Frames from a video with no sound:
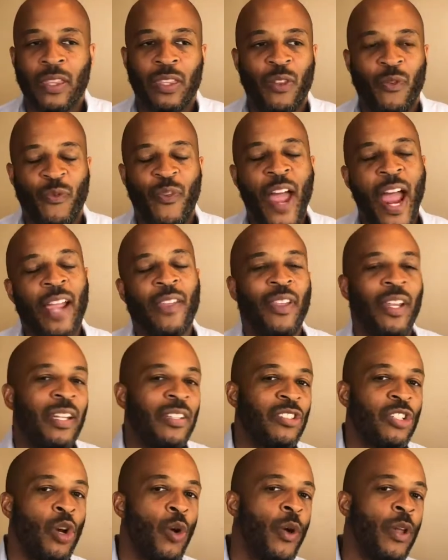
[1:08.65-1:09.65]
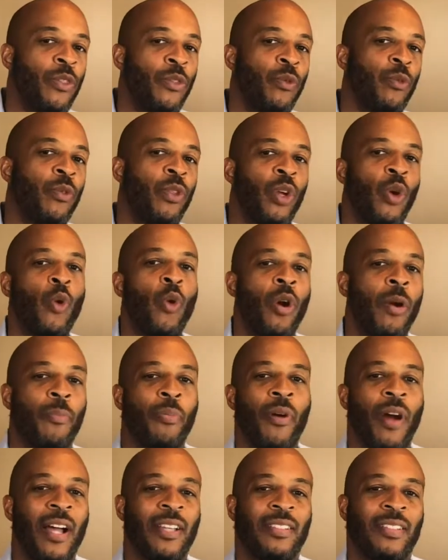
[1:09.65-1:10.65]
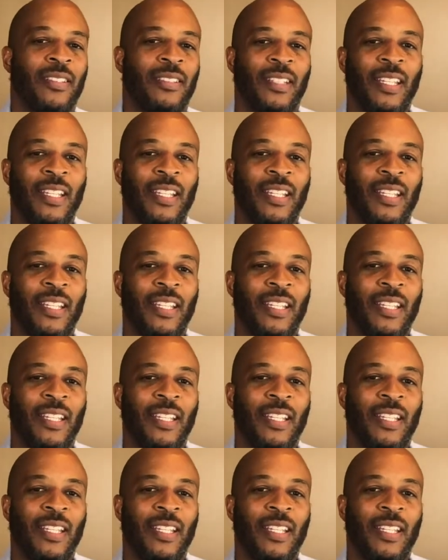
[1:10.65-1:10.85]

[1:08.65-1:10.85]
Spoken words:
the fact that it's going through the court process,